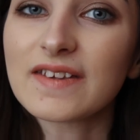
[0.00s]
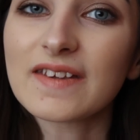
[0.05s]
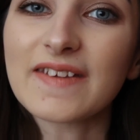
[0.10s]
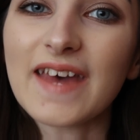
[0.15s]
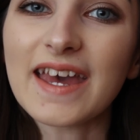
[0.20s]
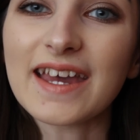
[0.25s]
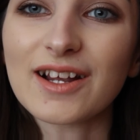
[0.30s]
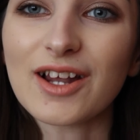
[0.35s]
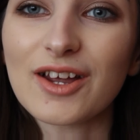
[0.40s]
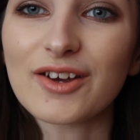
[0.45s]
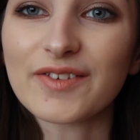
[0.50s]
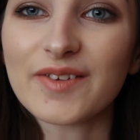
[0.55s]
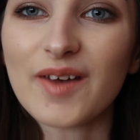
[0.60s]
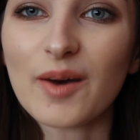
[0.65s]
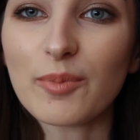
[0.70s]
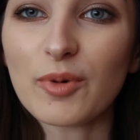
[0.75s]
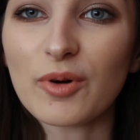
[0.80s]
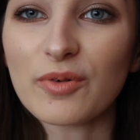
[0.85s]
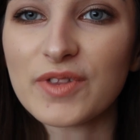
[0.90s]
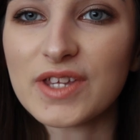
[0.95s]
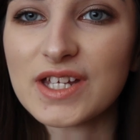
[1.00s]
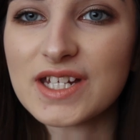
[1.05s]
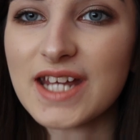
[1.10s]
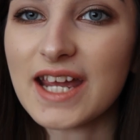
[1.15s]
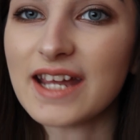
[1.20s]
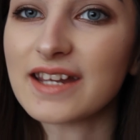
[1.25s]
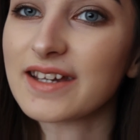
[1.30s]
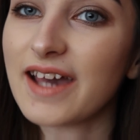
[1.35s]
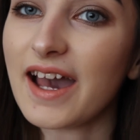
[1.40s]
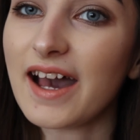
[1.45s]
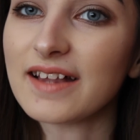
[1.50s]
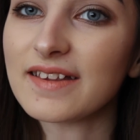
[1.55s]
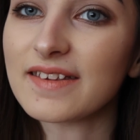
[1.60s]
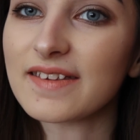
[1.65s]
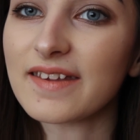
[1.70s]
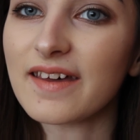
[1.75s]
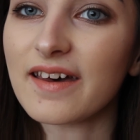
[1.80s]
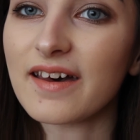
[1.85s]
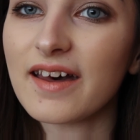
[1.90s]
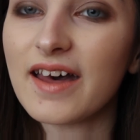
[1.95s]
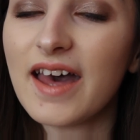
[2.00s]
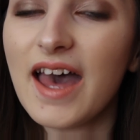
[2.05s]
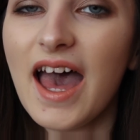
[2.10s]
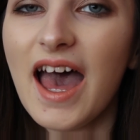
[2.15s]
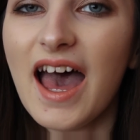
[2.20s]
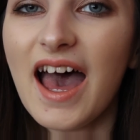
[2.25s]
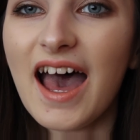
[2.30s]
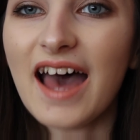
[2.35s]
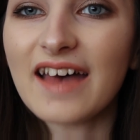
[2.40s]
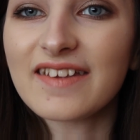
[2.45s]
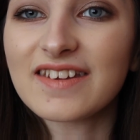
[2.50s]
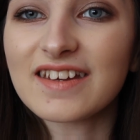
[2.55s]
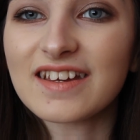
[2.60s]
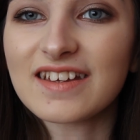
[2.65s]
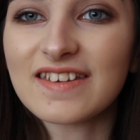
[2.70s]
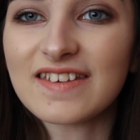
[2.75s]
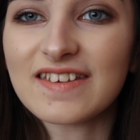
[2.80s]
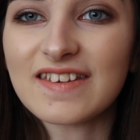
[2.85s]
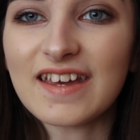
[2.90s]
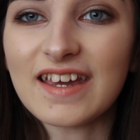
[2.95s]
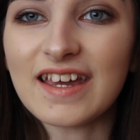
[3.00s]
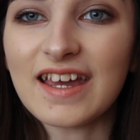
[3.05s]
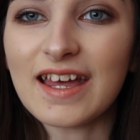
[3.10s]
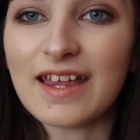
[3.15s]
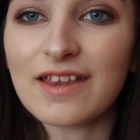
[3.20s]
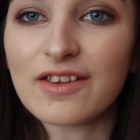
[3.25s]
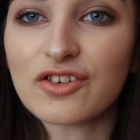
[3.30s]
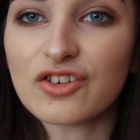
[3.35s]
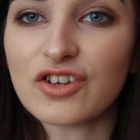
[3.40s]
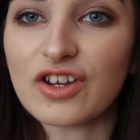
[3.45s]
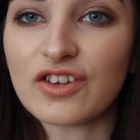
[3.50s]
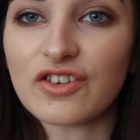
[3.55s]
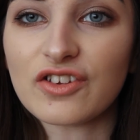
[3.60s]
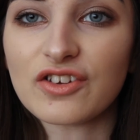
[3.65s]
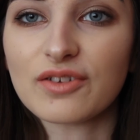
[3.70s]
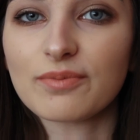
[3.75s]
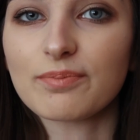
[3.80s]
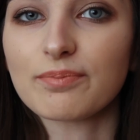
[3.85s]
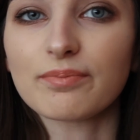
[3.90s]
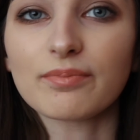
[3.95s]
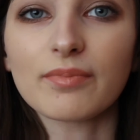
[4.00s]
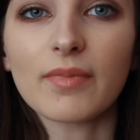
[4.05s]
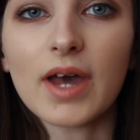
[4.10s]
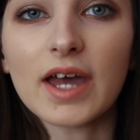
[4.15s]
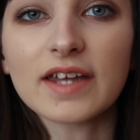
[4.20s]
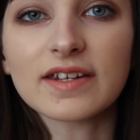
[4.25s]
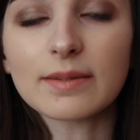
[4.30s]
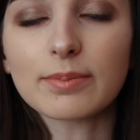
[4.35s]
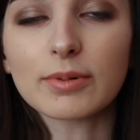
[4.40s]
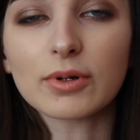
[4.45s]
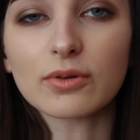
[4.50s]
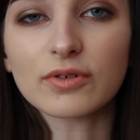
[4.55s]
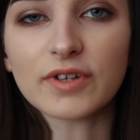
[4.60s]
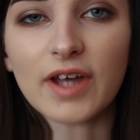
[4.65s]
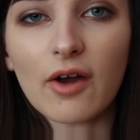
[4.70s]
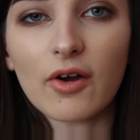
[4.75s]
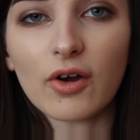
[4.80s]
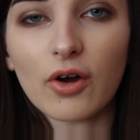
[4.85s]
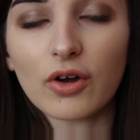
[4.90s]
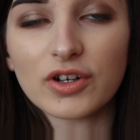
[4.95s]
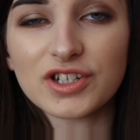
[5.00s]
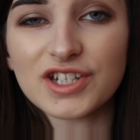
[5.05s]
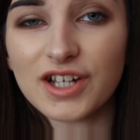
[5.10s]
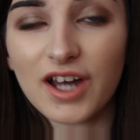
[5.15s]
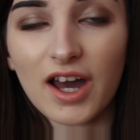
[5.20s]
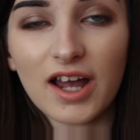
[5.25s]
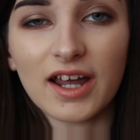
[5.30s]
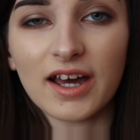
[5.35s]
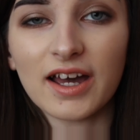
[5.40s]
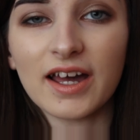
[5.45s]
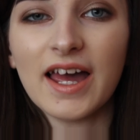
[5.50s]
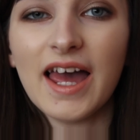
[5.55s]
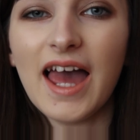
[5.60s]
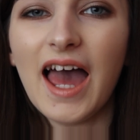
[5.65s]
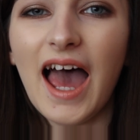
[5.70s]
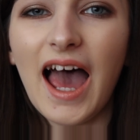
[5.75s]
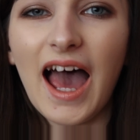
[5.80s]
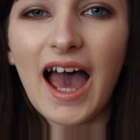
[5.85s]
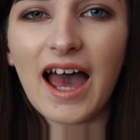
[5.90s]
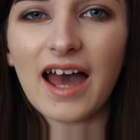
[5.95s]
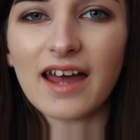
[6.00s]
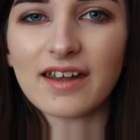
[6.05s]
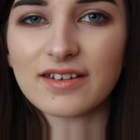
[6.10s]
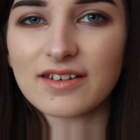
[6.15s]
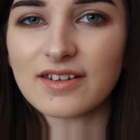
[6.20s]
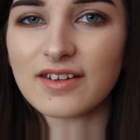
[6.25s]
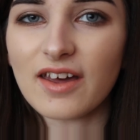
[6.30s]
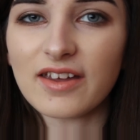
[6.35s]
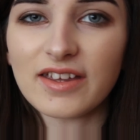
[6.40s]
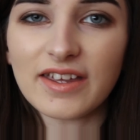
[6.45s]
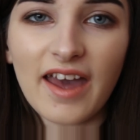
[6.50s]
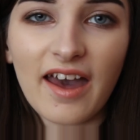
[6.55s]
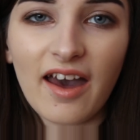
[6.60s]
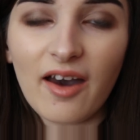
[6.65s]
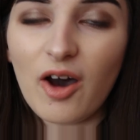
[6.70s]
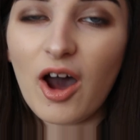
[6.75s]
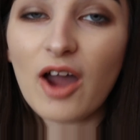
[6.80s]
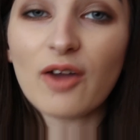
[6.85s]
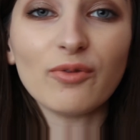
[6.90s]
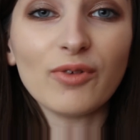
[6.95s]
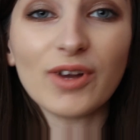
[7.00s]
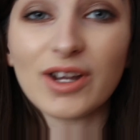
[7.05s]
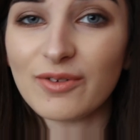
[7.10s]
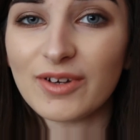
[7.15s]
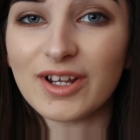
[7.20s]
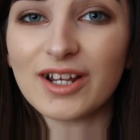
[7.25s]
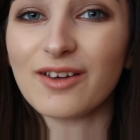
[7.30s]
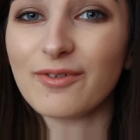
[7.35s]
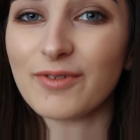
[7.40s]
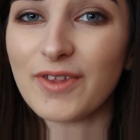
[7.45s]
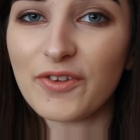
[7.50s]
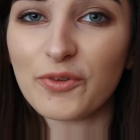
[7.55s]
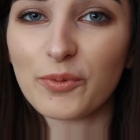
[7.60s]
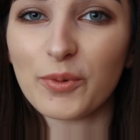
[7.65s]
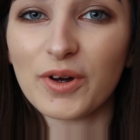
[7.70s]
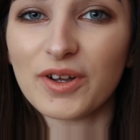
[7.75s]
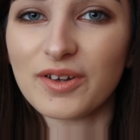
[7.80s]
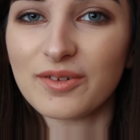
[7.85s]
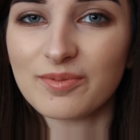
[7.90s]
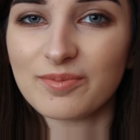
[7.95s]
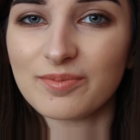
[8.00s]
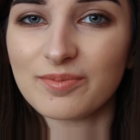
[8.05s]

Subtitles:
is a close-up of the shade Cancer. As you can see, it's just a typical terracotta colour, and yeah, I really love this one.